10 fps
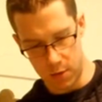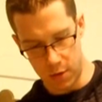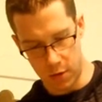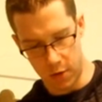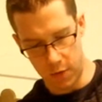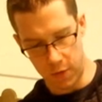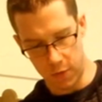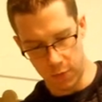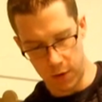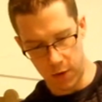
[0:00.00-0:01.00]
a good
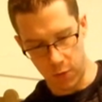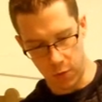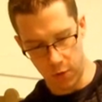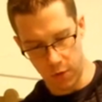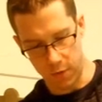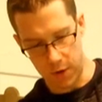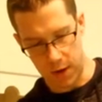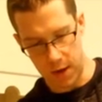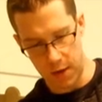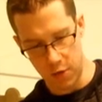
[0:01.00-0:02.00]
3/4 of an
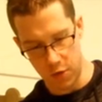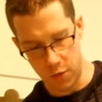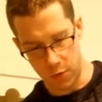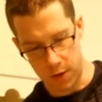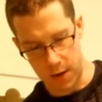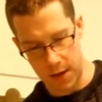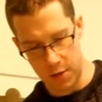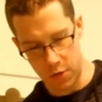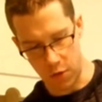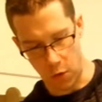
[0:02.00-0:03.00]
inch to an
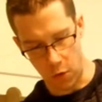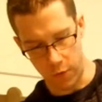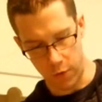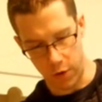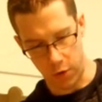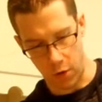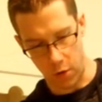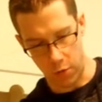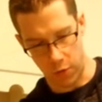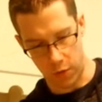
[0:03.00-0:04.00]
inch over your
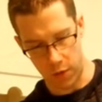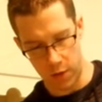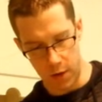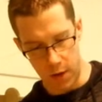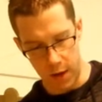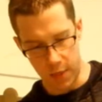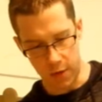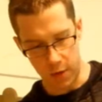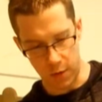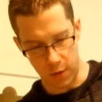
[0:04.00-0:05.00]
oats. It's
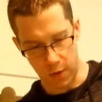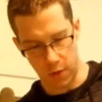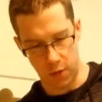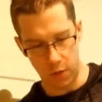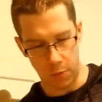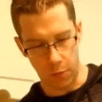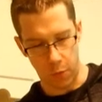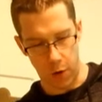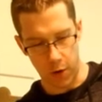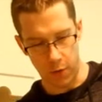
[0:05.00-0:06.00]
going to look super
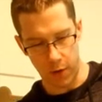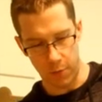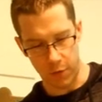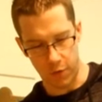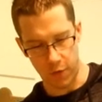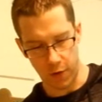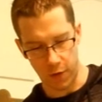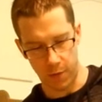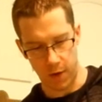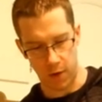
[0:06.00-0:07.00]
watery, but
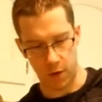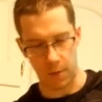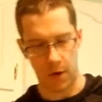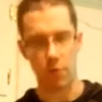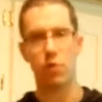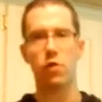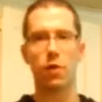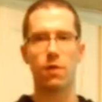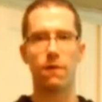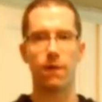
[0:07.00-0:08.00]
trust me, it'll come out
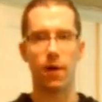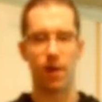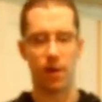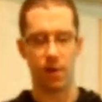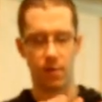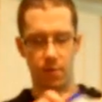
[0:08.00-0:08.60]
just fine.